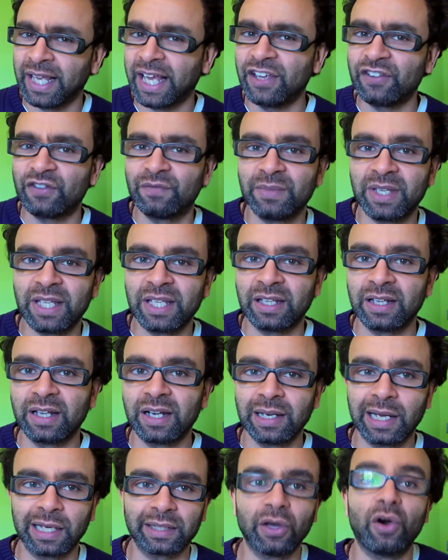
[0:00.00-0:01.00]
gave
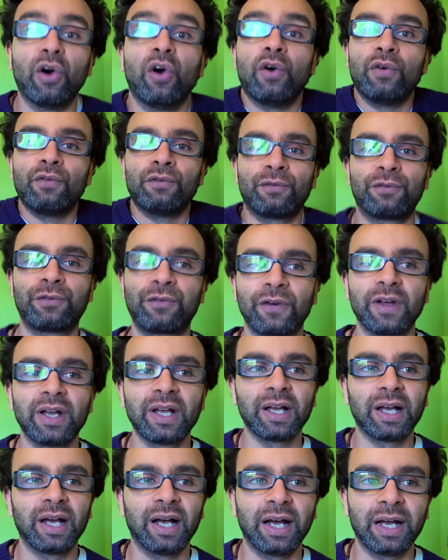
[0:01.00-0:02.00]
me like the oomph
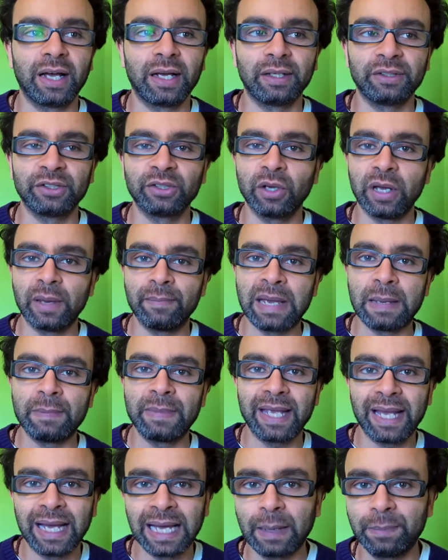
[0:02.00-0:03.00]
and you know it
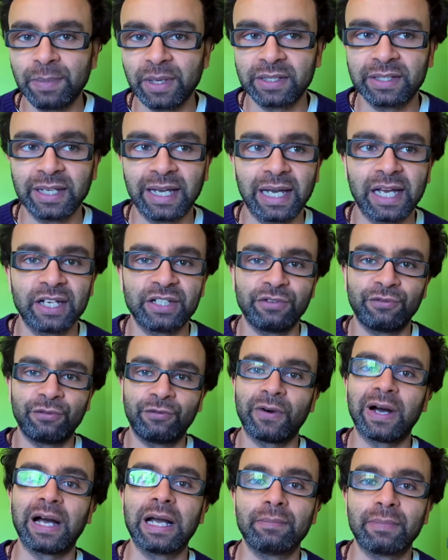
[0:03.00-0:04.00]
made me happy to
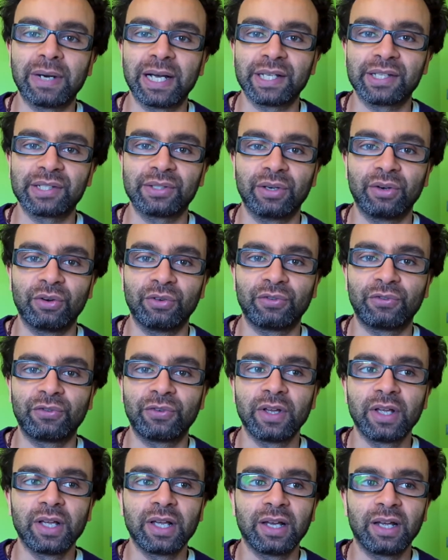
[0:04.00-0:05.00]
actually find
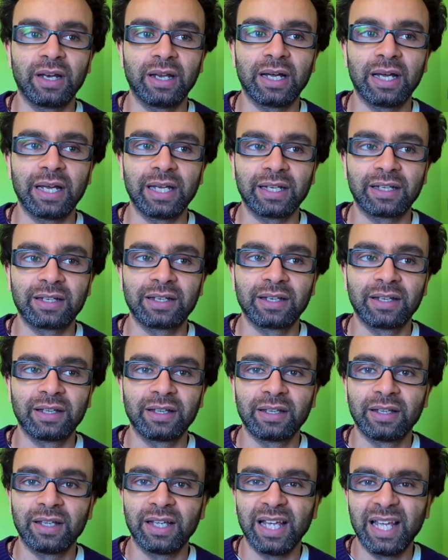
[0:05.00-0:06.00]
myself like